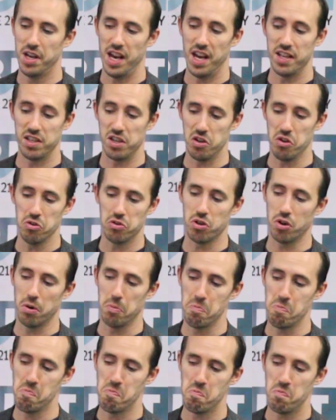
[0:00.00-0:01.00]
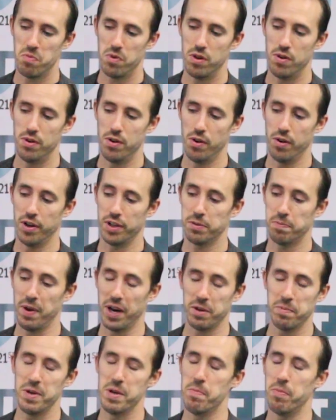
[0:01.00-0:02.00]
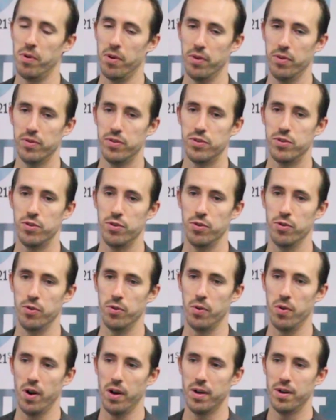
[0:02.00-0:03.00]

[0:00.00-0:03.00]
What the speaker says: as a user, you don't expect people to